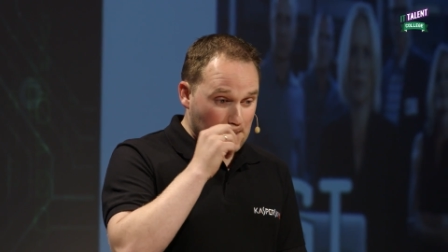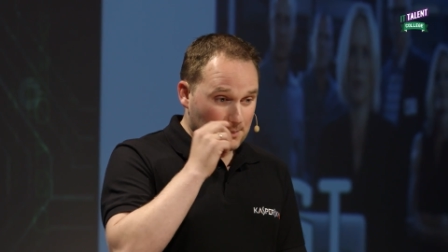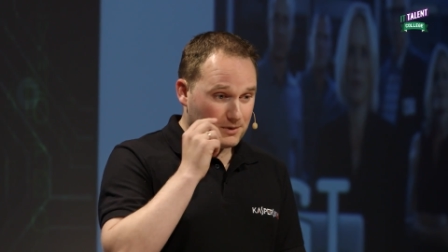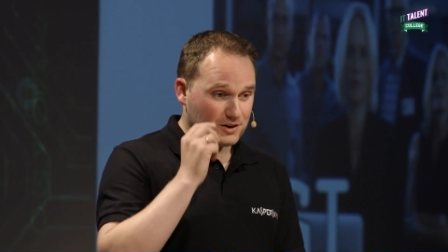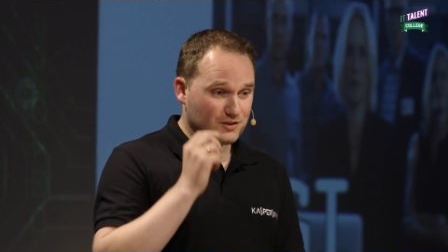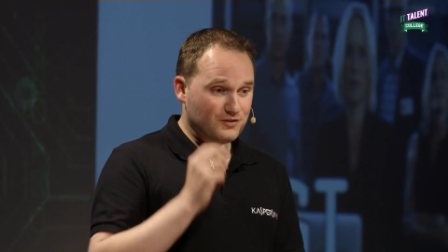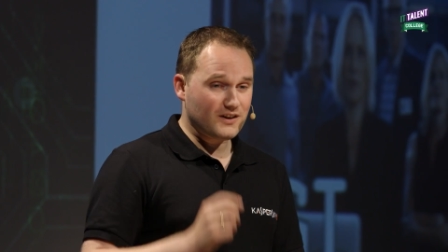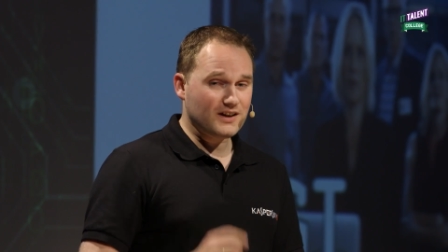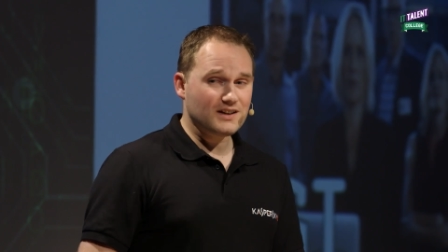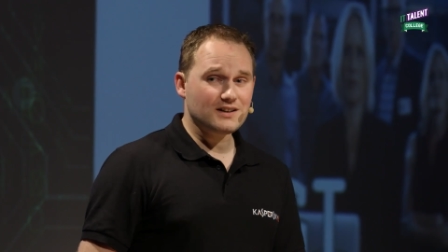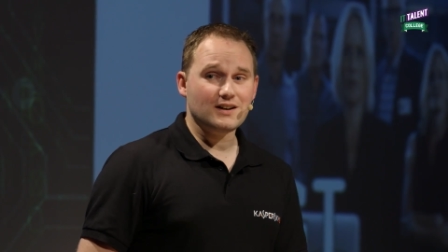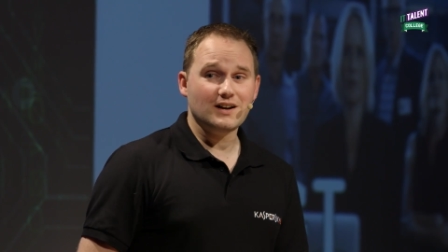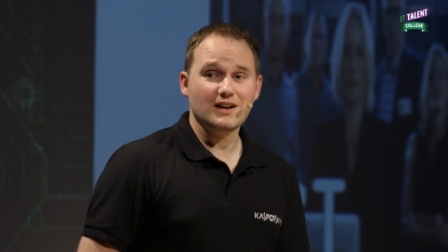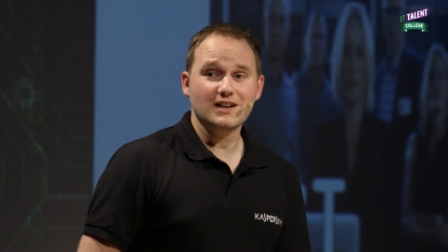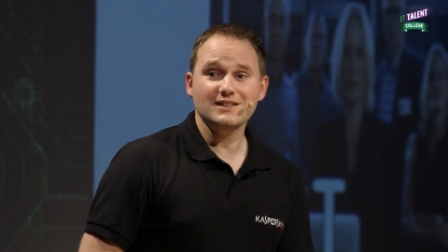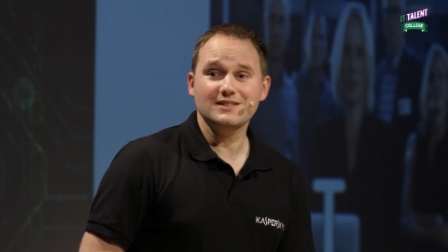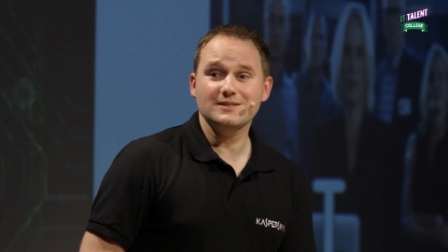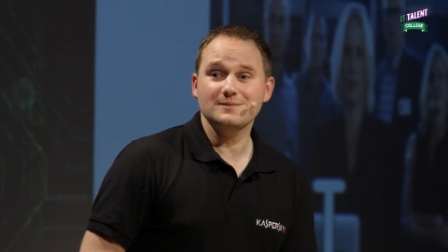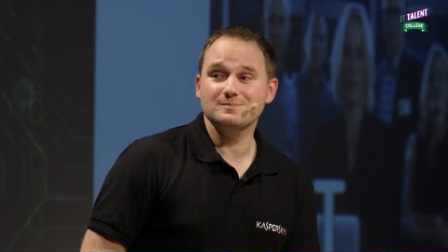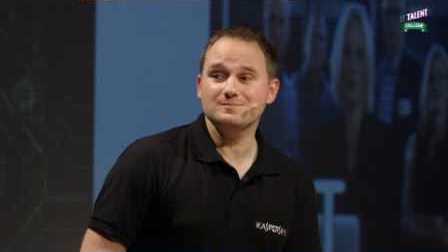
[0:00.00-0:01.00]
But thank
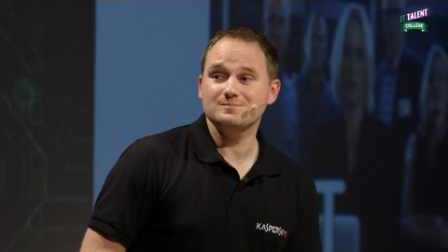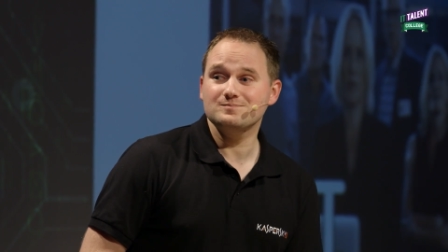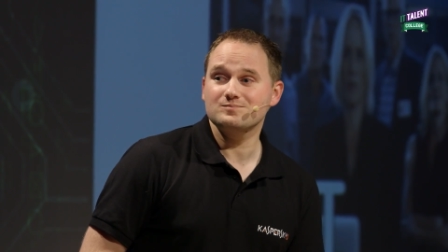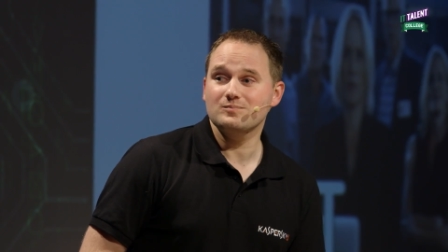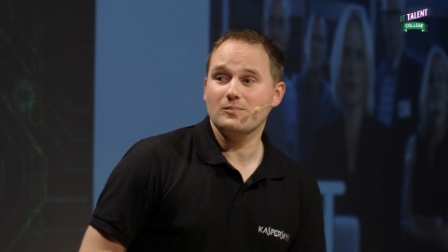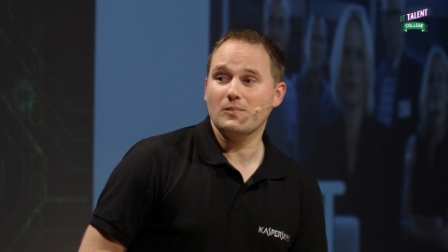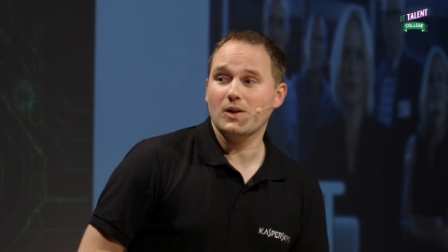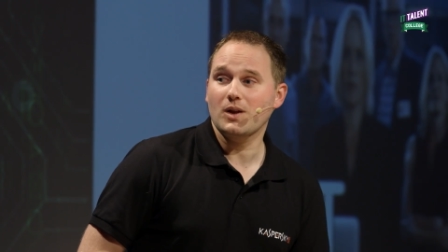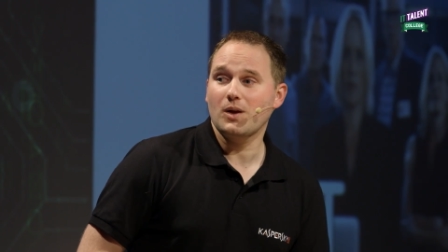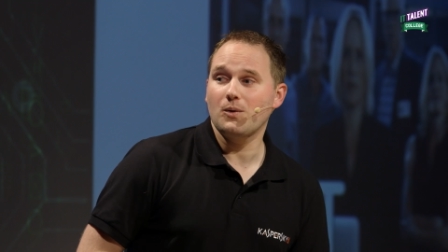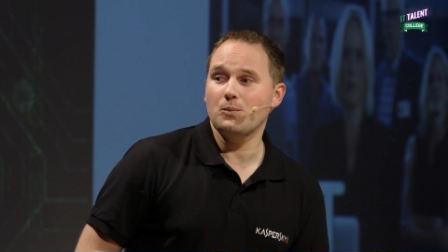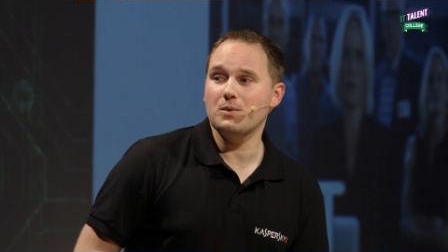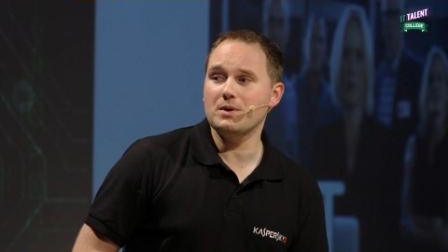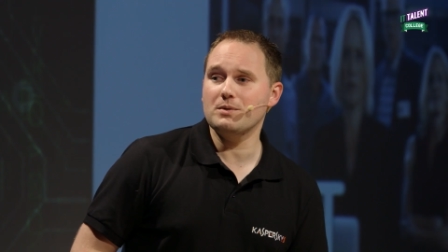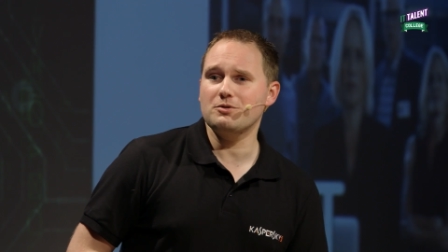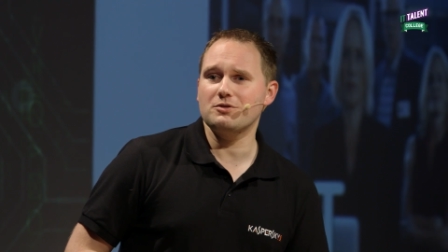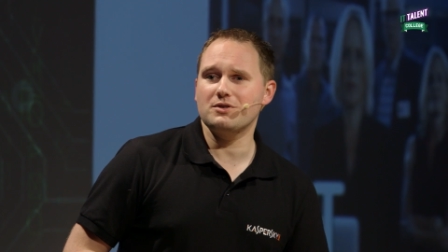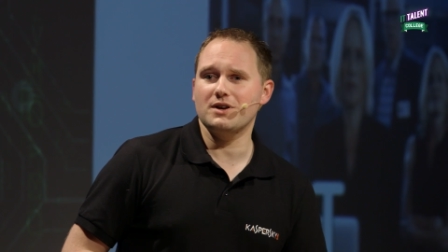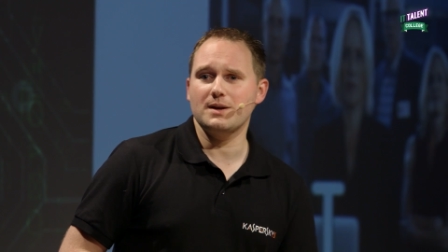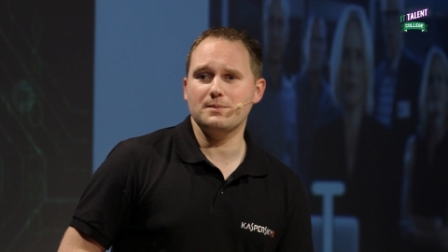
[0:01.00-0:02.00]
God, we
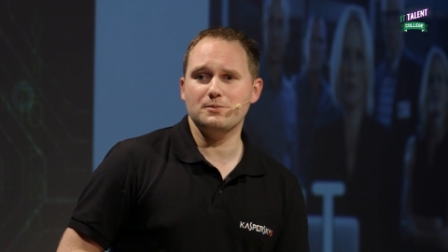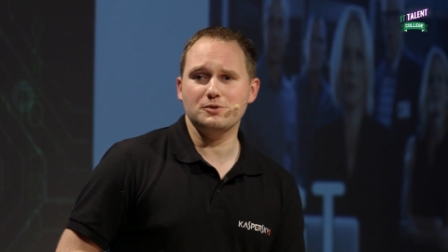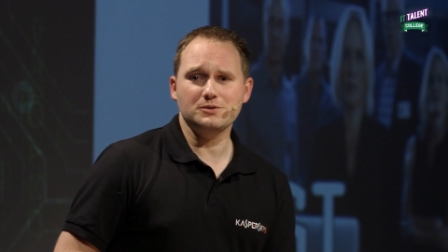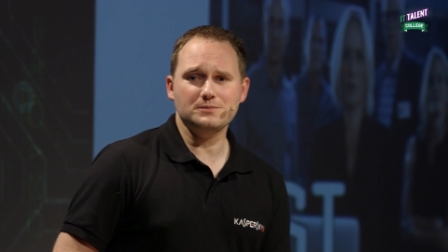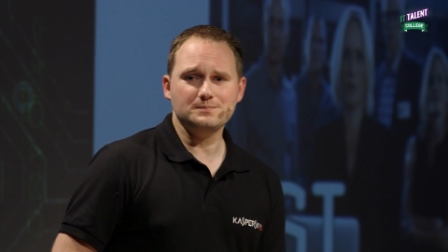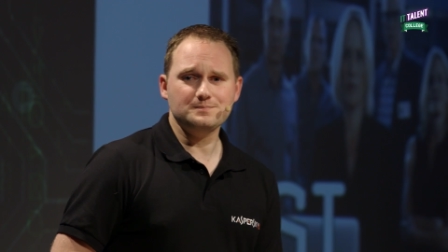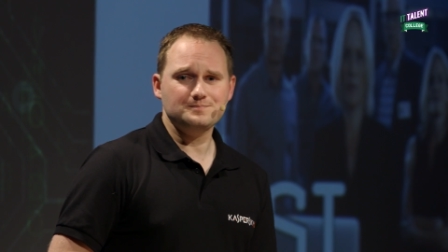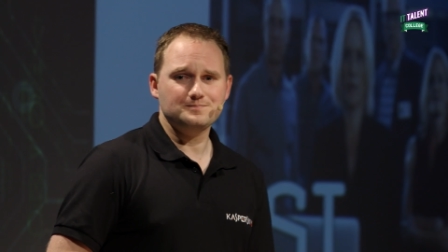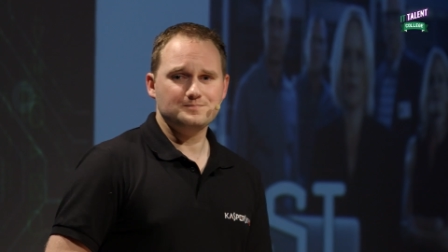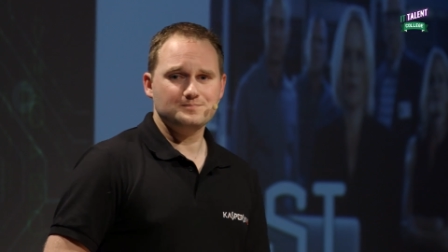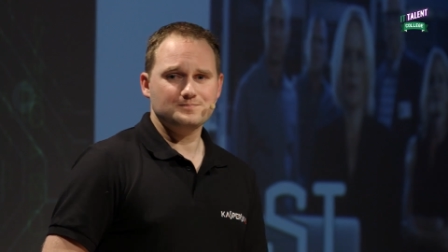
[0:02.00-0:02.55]
were able